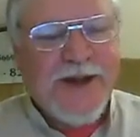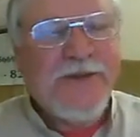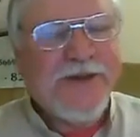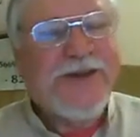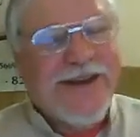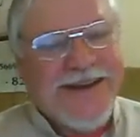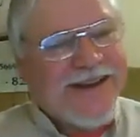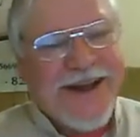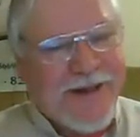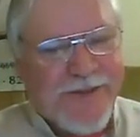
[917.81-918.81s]
which I
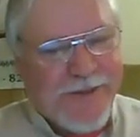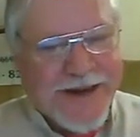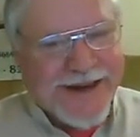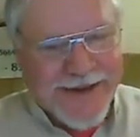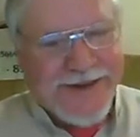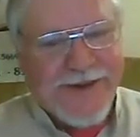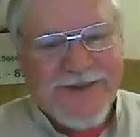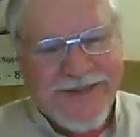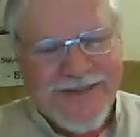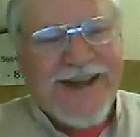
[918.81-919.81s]
didn't have the money to do.
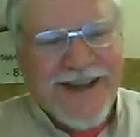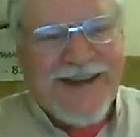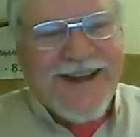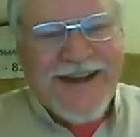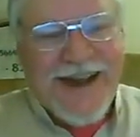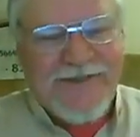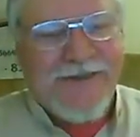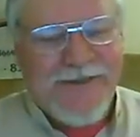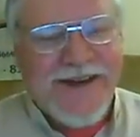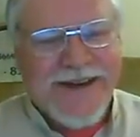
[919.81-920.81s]
I didn't have
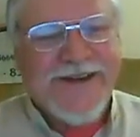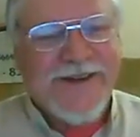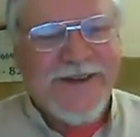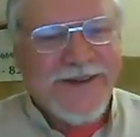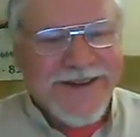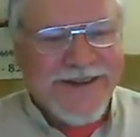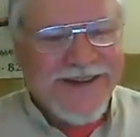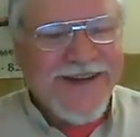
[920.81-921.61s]
the money to do this.